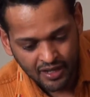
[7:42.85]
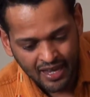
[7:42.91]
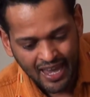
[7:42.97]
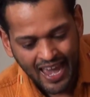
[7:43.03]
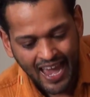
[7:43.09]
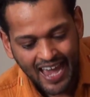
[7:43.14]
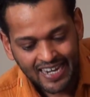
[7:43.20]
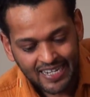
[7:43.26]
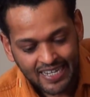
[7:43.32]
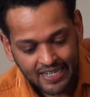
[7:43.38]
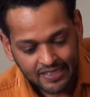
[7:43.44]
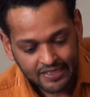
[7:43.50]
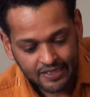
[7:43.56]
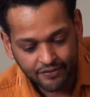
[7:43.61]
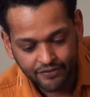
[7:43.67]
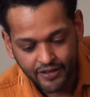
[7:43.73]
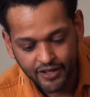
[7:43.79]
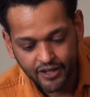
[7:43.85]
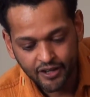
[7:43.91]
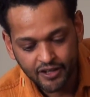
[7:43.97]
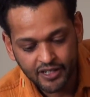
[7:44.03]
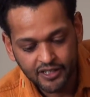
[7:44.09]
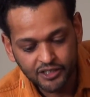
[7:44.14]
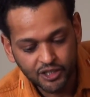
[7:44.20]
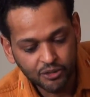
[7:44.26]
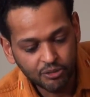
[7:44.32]
had yet to figure
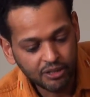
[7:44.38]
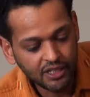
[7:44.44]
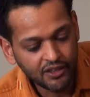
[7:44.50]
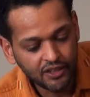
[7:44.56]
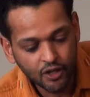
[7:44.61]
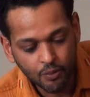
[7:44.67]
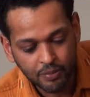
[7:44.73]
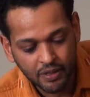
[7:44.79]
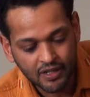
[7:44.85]
into Ethiopian